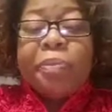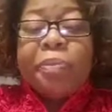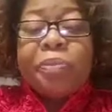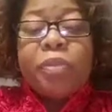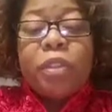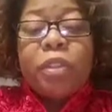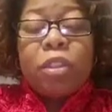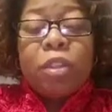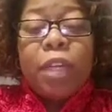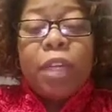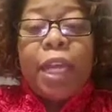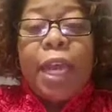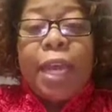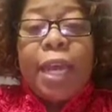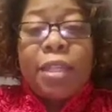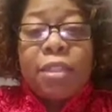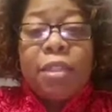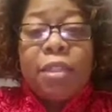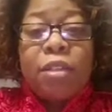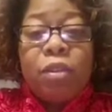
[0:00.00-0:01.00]
So they had
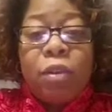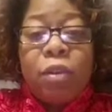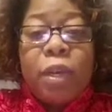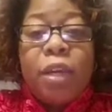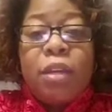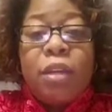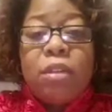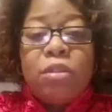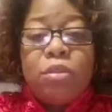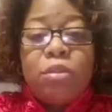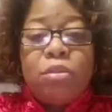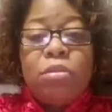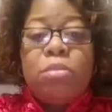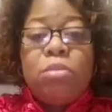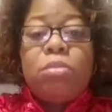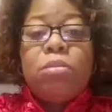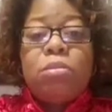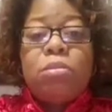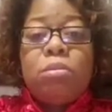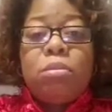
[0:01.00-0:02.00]
to go ahead and do
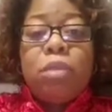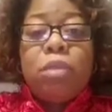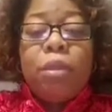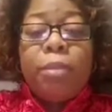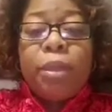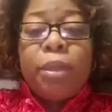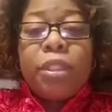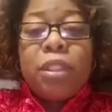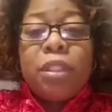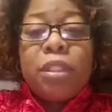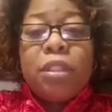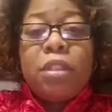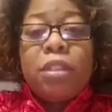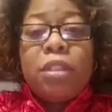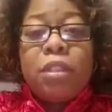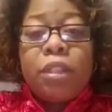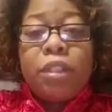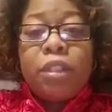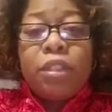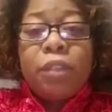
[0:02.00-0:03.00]
emergency
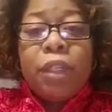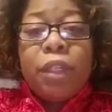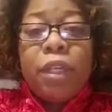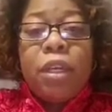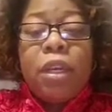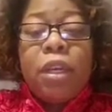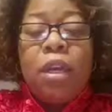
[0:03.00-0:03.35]
surgery.